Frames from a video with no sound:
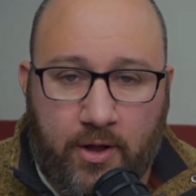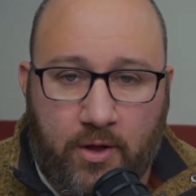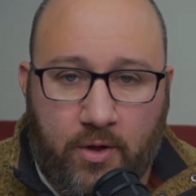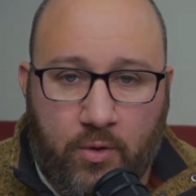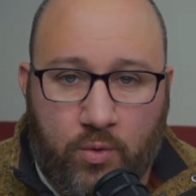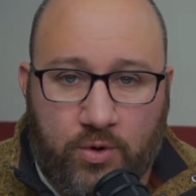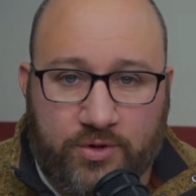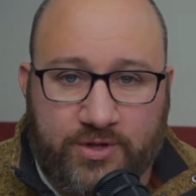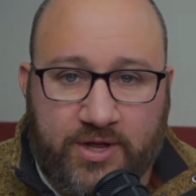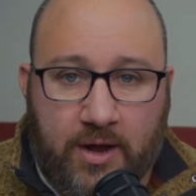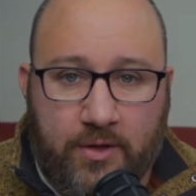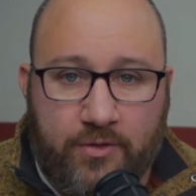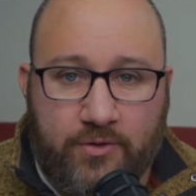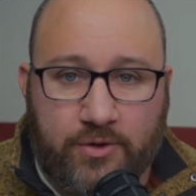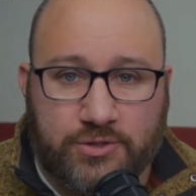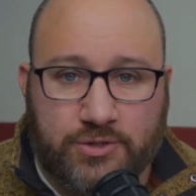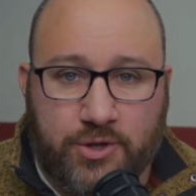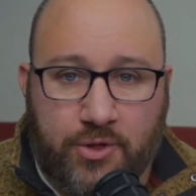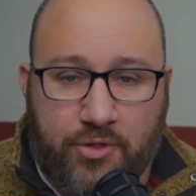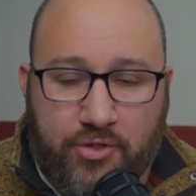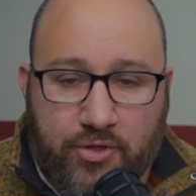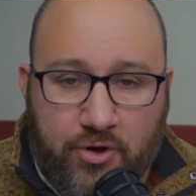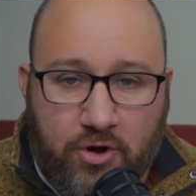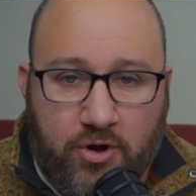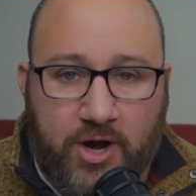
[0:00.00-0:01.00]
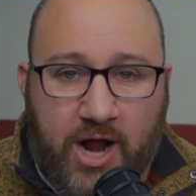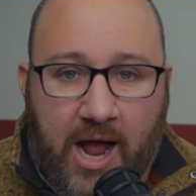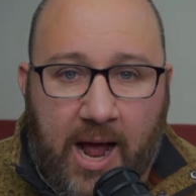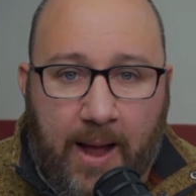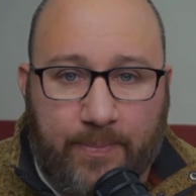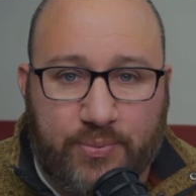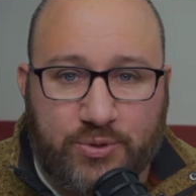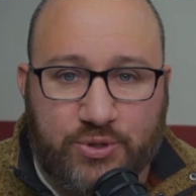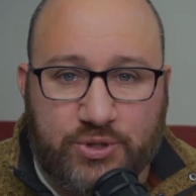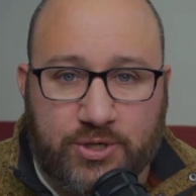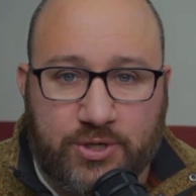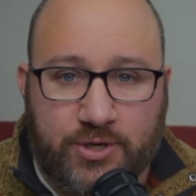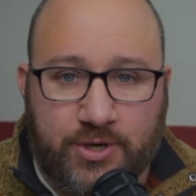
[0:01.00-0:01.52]
Well, now there's a third
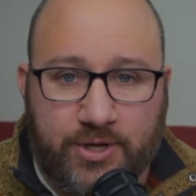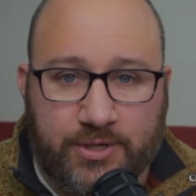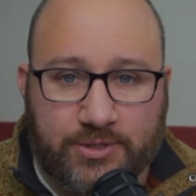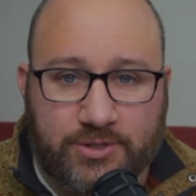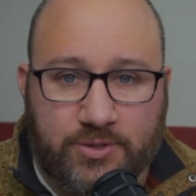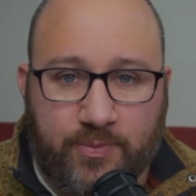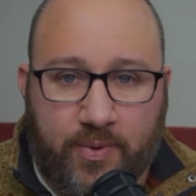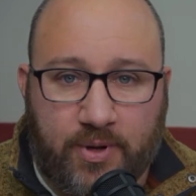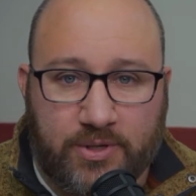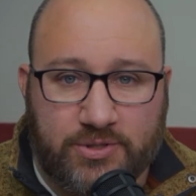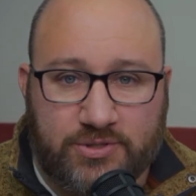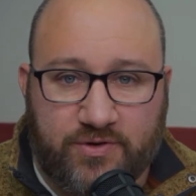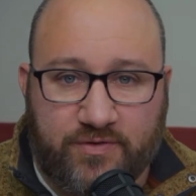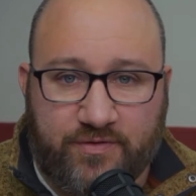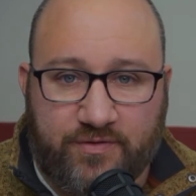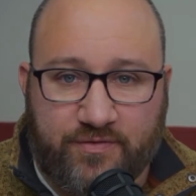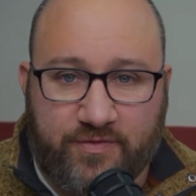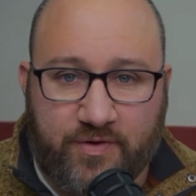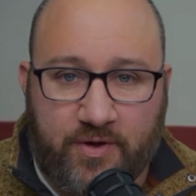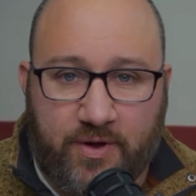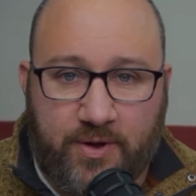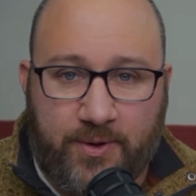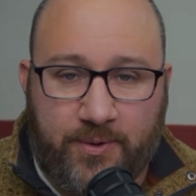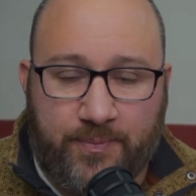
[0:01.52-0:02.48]
option, is a bunch of